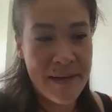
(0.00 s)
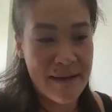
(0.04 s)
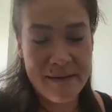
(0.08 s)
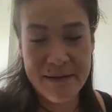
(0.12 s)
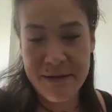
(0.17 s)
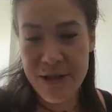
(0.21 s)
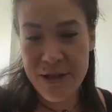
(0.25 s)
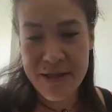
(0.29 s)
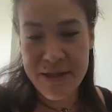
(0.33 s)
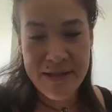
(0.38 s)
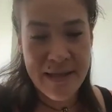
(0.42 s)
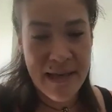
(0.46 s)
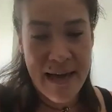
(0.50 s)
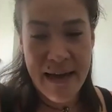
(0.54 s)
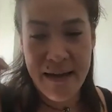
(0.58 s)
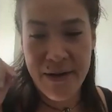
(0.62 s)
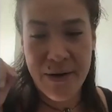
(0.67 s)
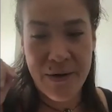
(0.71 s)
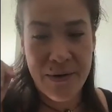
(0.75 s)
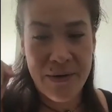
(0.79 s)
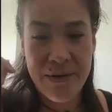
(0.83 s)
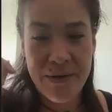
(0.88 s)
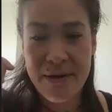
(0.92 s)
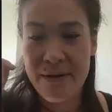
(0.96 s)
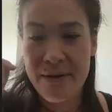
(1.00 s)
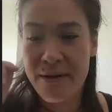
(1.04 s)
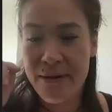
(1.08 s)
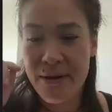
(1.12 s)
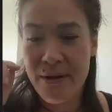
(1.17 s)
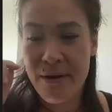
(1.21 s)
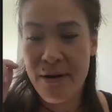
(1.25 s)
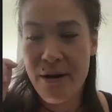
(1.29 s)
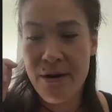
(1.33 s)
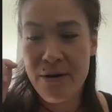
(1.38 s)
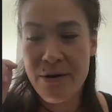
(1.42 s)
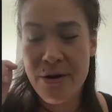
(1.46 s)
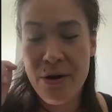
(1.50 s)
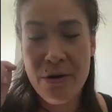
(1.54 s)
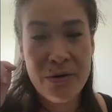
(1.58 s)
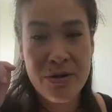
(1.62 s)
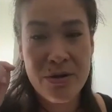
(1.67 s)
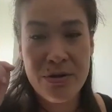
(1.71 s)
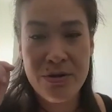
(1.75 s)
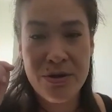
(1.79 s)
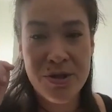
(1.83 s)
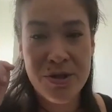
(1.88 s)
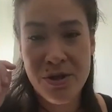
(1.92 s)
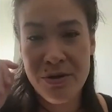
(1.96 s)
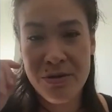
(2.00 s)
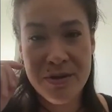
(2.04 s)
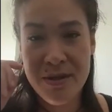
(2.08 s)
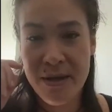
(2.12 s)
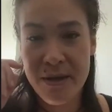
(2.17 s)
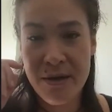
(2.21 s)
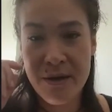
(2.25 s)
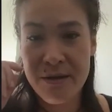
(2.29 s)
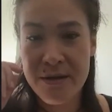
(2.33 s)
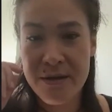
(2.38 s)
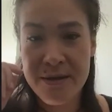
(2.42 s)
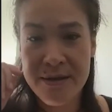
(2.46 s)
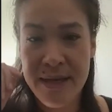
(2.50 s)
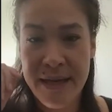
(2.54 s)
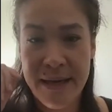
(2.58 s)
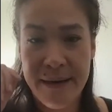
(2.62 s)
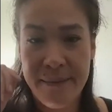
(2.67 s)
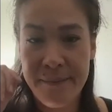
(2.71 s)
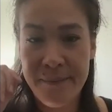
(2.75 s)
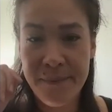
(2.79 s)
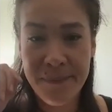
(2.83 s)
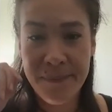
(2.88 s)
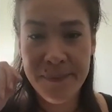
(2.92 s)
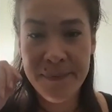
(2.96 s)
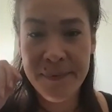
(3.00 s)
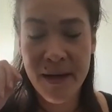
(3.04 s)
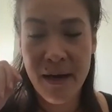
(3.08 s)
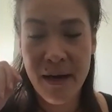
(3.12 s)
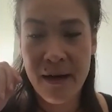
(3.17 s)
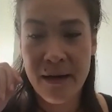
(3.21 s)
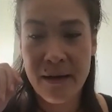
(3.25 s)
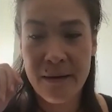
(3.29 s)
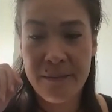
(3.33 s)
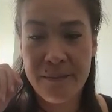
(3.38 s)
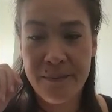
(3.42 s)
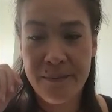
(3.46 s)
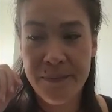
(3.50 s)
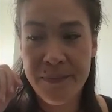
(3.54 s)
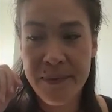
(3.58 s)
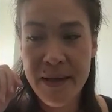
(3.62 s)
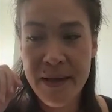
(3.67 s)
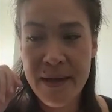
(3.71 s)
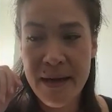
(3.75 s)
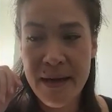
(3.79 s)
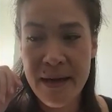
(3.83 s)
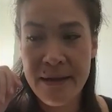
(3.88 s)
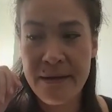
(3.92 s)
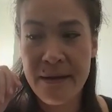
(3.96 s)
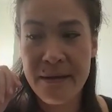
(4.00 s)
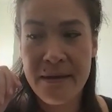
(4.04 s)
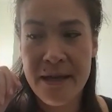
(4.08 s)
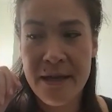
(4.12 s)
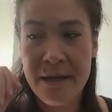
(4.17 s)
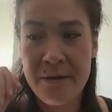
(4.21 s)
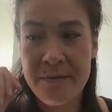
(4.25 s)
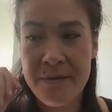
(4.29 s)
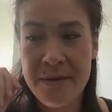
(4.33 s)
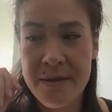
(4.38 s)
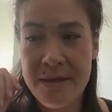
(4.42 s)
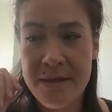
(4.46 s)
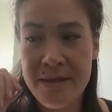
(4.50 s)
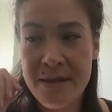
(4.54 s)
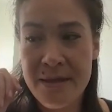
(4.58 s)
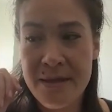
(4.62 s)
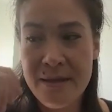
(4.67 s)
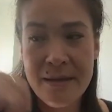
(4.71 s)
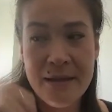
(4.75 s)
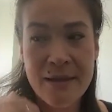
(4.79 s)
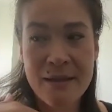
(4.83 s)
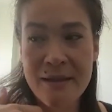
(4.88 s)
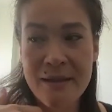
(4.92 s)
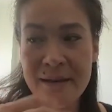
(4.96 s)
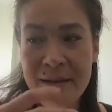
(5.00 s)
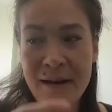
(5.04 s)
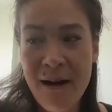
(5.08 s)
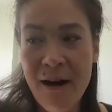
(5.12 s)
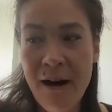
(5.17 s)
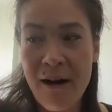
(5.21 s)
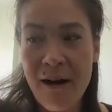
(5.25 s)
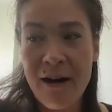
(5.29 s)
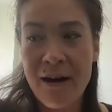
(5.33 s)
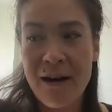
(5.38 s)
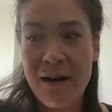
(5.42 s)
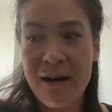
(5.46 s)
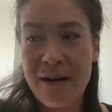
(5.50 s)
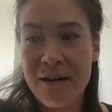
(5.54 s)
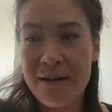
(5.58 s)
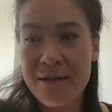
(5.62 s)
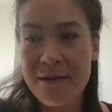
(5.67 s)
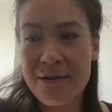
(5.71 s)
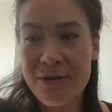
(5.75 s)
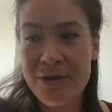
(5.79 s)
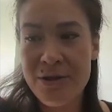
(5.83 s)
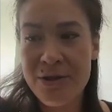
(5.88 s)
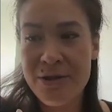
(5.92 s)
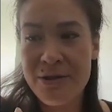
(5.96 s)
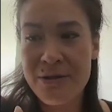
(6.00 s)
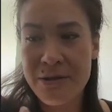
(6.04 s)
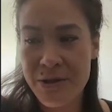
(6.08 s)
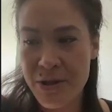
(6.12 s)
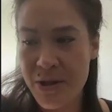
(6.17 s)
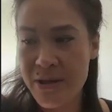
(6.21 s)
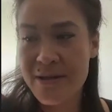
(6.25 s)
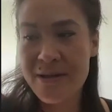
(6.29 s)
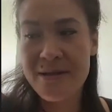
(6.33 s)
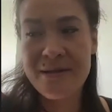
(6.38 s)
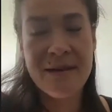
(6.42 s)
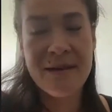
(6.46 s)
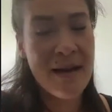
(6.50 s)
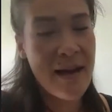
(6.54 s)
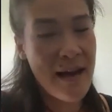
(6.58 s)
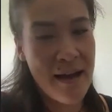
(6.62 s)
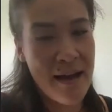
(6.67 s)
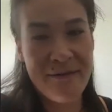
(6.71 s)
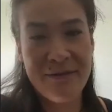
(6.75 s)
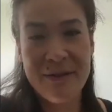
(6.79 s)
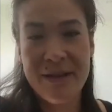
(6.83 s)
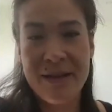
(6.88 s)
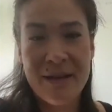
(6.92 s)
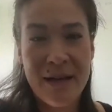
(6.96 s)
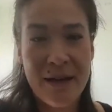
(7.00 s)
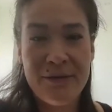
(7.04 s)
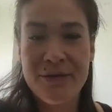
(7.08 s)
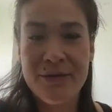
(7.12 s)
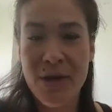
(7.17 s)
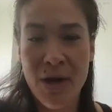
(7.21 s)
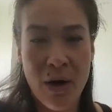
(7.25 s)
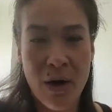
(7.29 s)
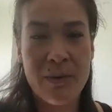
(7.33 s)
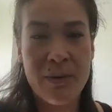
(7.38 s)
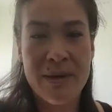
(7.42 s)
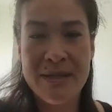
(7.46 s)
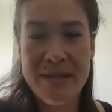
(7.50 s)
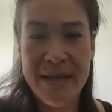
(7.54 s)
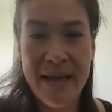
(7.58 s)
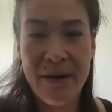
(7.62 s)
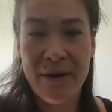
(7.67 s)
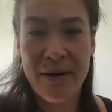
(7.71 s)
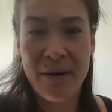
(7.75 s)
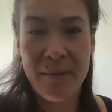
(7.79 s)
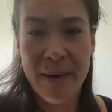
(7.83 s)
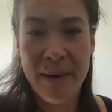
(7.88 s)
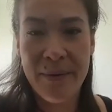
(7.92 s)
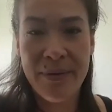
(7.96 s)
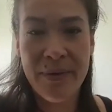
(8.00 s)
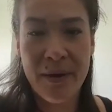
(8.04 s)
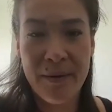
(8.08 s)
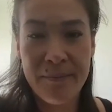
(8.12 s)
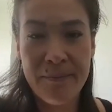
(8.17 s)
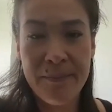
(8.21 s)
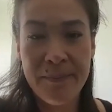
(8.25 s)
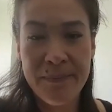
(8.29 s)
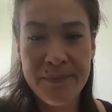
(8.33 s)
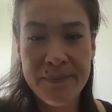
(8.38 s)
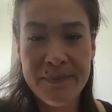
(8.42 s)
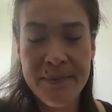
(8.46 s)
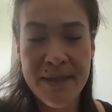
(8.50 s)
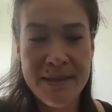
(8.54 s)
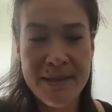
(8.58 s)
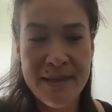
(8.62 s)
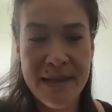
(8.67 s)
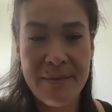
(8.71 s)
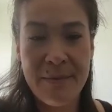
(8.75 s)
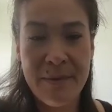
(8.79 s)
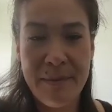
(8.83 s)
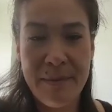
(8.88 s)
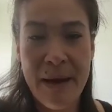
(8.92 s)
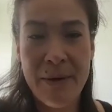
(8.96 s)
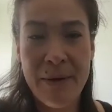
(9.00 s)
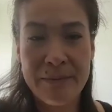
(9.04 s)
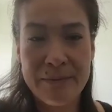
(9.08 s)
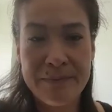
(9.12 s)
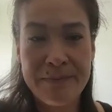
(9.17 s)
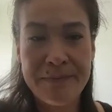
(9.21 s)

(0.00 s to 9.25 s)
just to echo, there are no two shows that are the same. And the themes are just heavy enough to always care about them the same amount.